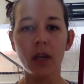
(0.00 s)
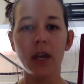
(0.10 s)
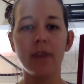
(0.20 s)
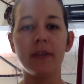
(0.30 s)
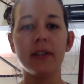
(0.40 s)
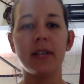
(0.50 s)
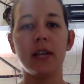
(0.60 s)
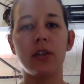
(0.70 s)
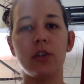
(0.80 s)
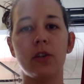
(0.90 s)
If it
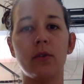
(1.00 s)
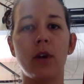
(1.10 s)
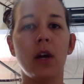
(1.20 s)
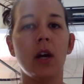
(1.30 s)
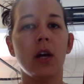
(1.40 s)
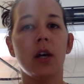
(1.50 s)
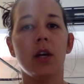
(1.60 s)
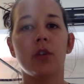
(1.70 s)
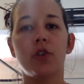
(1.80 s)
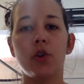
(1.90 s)
takes you
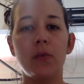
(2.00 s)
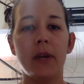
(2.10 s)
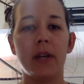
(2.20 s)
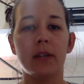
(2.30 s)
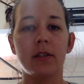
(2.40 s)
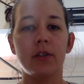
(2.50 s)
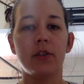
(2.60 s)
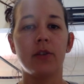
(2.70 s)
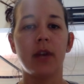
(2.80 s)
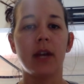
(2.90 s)
2 minutes to
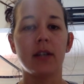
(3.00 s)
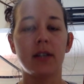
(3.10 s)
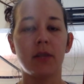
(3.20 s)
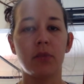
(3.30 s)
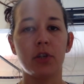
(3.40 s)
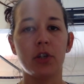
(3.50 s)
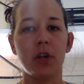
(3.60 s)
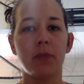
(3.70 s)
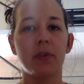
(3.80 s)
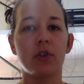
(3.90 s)
do the handstand
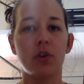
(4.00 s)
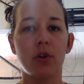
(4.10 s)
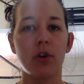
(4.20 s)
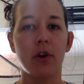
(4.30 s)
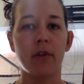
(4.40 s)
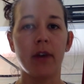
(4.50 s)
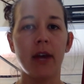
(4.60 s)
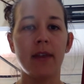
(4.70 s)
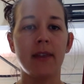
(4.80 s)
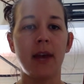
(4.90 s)
push-ups and shoulder to
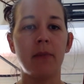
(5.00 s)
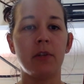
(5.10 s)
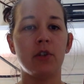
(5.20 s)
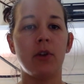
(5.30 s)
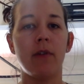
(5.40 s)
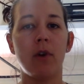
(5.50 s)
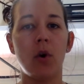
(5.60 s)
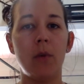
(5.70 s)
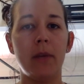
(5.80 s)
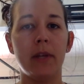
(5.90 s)
overhead, then that means you have a
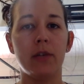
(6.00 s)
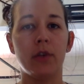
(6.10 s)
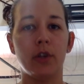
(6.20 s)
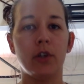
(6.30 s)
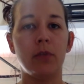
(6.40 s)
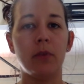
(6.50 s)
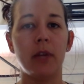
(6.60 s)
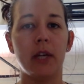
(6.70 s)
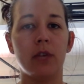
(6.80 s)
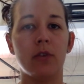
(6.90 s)
whole minute to
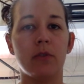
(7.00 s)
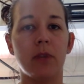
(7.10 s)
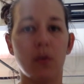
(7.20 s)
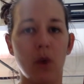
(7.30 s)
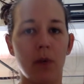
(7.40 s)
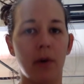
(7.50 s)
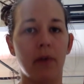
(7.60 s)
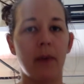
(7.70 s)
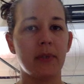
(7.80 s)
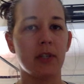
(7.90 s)
accumulate and do as many wall ball
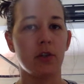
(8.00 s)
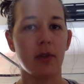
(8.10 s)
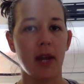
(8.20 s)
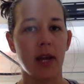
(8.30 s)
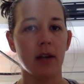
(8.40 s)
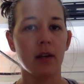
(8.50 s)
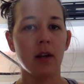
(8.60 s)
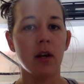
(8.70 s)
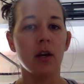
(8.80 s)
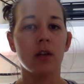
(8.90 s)
reps as you can.
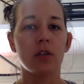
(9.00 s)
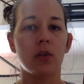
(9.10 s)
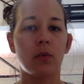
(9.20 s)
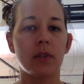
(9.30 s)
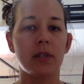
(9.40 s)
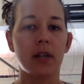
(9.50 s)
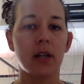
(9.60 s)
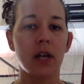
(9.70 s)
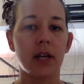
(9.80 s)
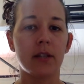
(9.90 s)
So once that
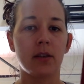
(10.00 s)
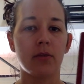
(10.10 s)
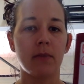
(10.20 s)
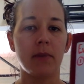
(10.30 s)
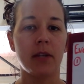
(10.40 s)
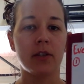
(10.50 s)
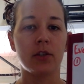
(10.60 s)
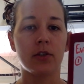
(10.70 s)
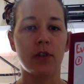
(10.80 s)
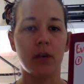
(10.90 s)
clock hits the 3
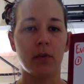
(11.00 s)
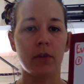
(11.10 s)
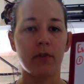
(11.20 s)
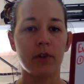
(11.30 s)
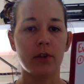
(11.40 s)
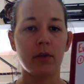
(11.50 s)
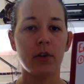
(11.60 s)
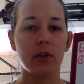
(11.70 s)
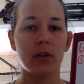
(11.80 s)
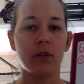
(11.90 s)
minutes, you're done with the first
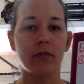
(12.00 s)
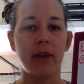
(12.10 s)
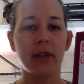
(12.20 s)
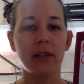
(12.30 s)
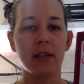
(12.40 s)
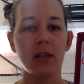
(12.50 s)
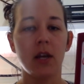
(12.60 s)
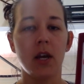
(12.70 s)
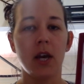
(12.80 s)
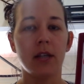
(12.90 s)
one. You're going to rest
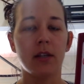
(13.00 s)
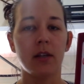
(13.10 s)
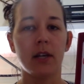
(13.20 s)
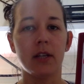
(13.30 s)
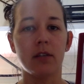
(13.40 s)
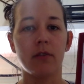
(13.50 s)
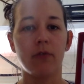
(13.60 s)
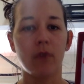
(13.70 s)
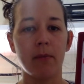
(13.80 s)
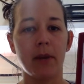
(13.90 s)
until it hits the
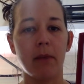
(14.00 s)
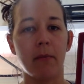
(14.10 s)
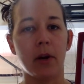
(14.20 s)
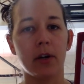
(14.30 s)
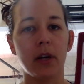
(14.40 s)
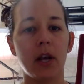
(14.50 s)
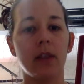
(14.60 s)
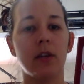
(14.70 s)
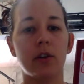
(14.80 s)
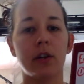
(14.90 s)
4-minute mark,
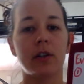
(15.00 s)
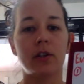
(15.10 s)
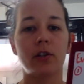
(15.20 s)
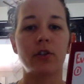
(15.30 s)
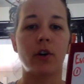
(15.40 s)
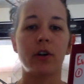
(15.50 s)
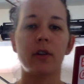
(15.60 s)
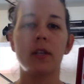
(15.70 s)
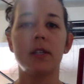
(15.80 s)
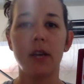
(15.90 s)
and then you're going to start
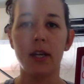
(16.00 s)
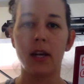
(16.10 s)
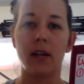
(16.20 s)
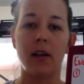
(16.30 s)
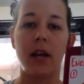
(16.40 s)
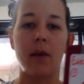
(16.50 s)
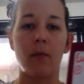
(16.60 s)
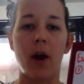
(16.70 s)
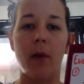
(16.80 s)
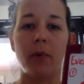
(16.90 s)
the second
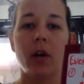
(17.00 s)
AMRAP.